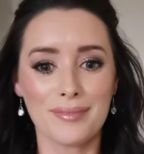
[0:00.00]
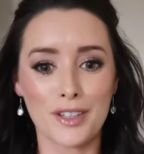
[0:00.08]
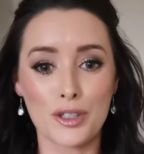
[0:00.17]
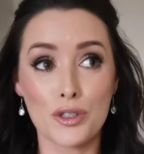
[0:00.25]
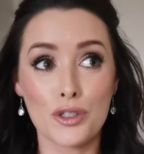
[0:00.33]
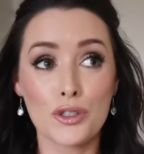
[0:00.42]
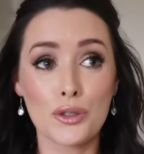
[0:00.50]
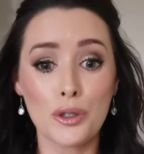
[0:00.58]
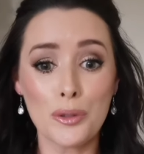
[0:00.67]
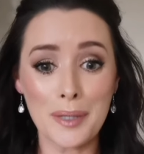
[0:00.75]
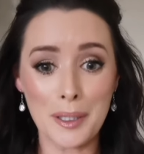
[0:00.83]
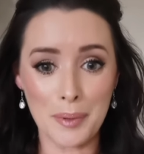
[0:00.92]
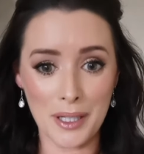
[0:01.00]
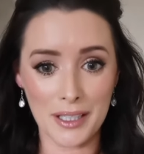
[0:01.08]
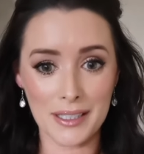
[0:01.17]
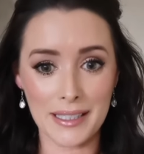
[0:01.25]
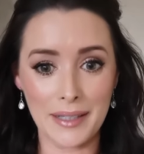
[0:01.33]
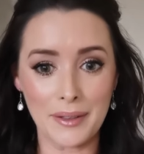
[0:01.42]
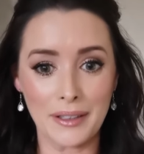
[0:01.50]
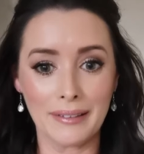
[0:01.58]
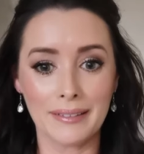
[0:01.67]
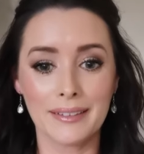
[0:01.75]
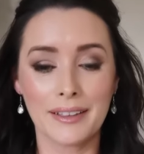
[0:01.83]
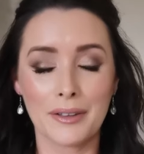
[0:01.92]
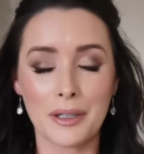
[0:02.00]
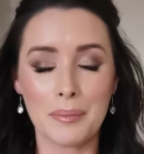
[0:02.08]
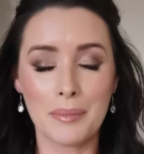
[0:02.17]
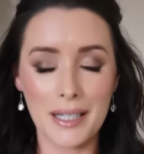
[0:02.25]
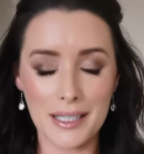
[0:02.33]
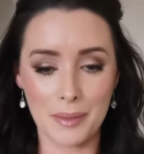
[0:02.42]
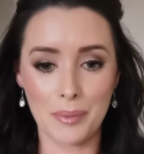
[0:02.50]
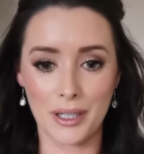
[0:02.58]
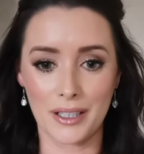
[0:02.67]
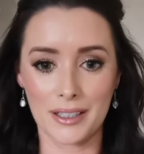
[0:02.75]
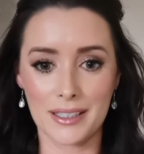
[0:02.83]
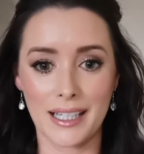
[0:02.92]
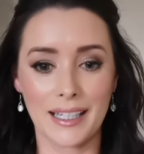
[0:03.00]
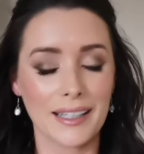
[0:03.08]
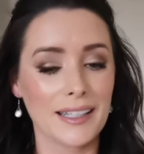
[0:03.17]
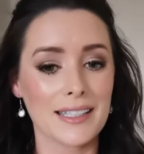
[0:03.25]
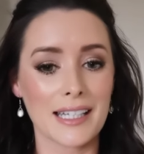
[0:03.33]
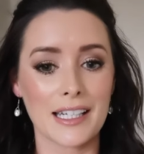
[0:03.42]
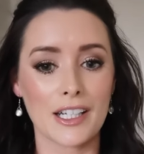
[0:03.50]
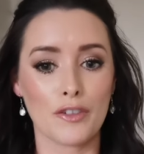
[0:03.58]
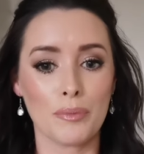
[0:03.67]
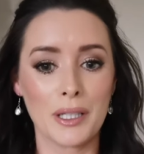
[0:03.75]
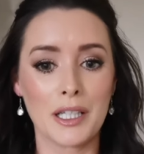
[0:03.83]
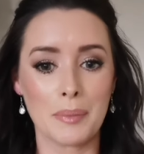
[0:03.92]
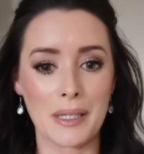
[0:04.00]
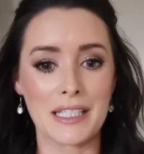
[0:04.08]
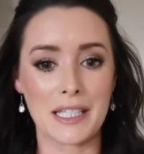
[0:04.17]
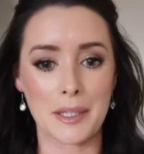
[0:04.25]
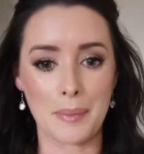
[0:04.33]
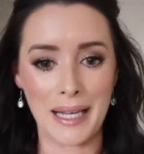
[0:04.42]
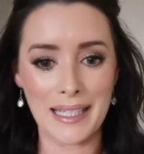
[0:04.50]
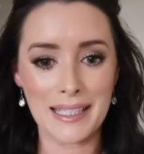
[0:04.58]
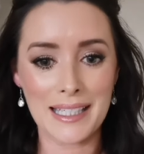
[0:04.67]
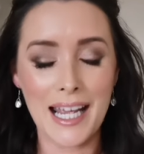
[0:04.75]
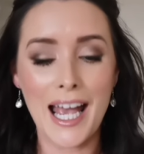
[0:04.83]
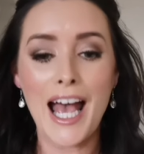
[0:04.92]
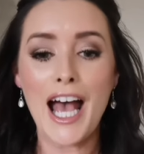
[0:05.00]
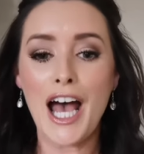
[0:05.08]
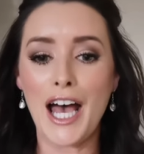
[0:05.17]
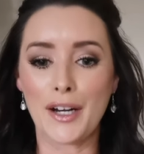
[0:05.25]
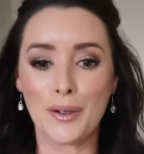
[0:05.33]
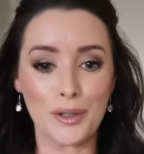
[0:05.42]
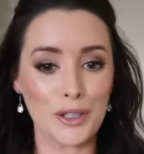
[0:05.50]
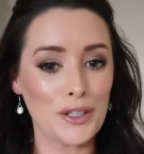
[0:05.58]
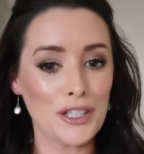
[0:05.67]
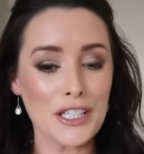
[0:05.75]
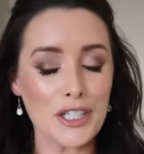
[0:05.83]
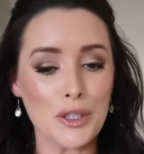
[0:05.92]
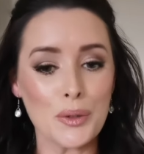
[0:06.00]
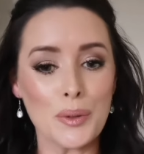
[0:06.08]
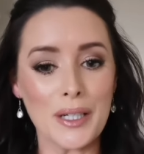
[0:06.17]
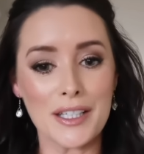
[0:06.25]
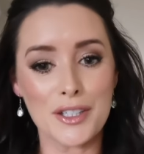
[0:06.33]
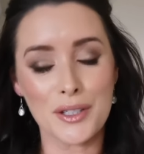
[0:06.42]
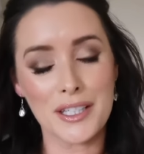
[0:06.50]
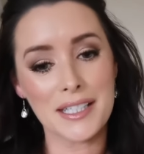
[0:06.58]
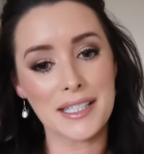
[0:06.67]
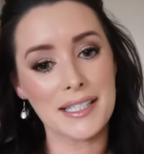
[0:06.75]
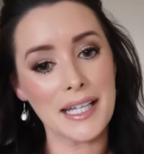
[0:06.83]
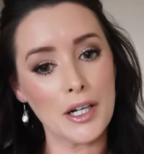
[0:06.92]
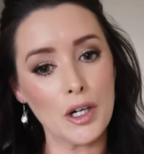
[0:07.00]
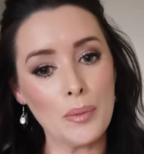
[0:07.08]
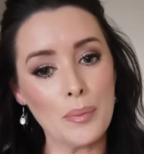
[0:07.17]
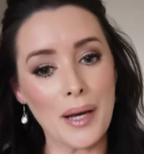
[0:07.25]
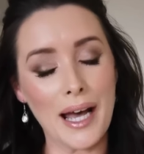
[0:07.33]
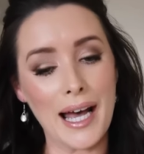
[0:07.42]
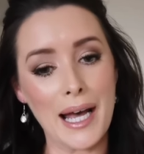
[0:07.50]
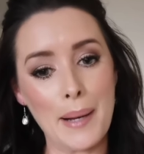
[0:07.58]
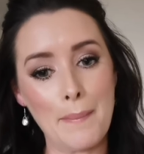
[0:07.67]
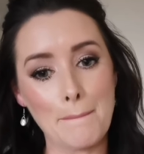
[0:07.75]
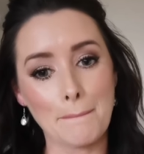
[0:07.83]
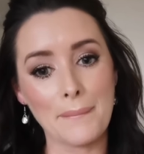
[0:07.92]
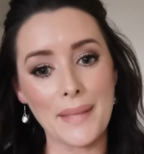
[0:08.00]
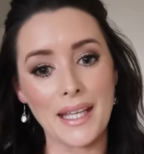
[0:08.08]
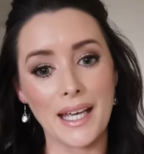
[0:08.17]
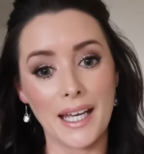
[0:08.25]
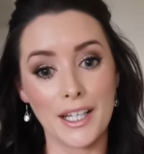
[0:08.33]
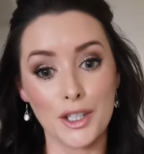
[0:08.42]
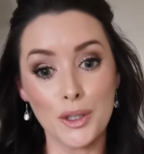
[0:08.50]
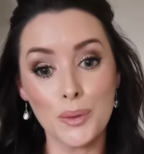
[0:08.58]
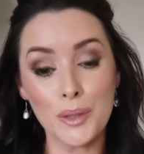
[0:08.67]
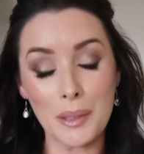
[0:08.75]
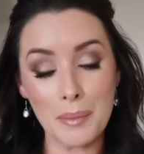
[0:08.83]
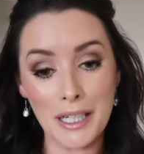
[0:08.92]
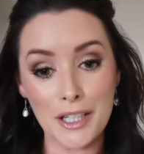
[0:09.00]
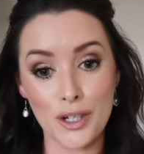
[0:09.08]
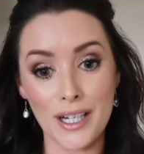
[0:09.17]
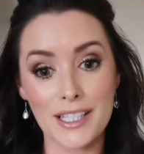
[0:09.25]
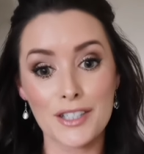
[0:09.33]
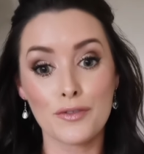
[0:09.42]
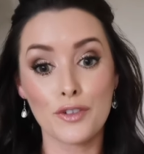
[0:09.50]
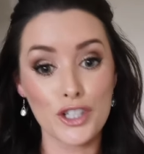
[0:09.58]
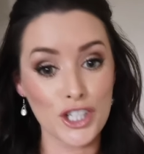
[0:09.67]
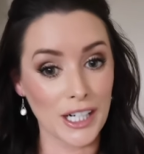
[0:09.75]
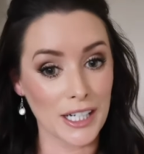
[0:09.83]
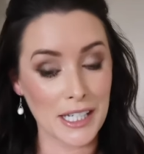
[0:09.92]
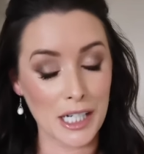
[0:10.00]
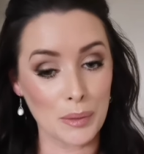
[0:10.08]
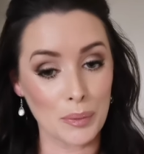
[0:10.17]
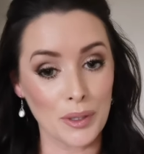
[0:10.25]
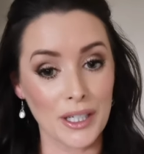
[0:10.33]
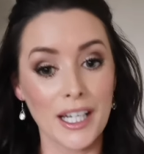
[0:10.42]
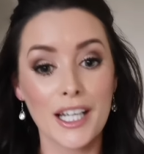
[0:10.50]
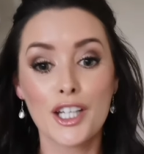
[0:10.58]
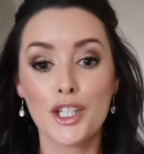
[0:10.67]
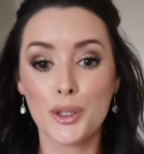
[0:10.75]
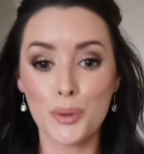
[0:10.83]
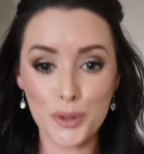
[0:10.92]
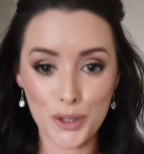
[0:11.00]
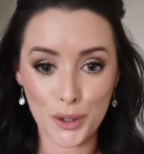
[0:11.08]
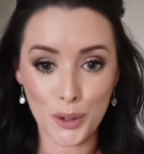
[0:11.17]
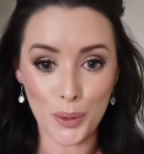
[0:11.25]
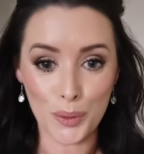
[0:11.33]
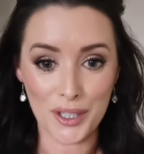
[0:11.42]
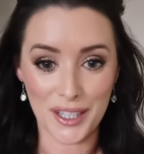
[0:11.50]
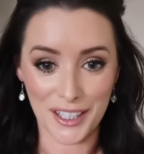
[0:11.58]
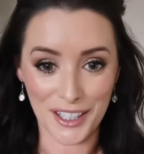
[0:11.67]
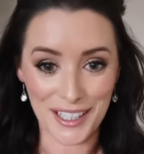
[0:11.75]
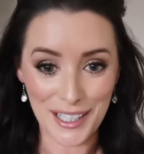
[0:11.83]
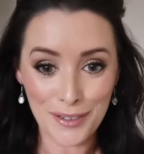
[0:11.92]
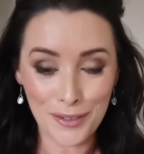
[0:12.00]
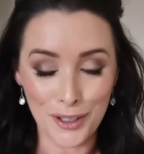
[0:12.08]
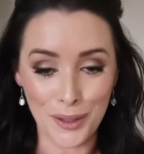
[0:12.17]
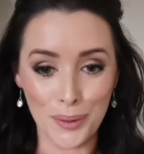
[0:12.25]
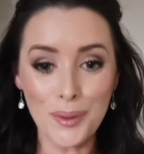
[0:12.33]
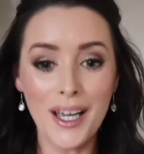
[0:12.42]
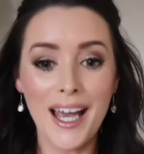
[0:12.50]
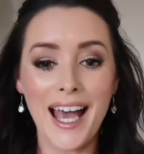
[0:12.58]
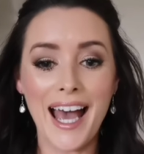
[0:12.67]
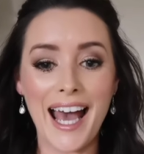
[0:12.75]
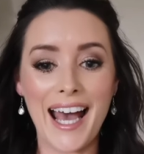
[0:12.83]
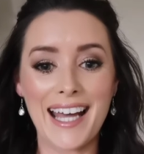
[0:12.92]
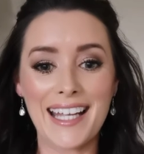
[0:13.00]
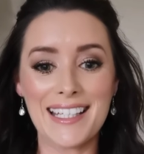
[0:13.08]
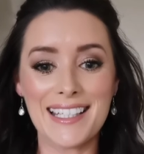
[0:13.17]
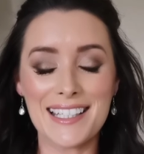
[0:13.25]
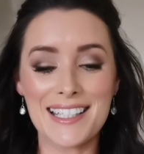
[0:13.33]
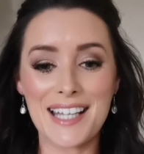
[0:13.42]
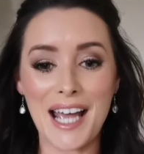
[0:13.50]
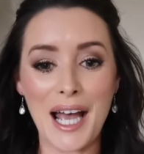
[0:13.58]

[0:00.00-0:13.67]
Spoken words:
there's so many products out there. They're amazing products, and like I said, I've picked the best of the best, and all you need to do is you need to set up a new email address for Charlotte Tilbury. Use the code that I give you, and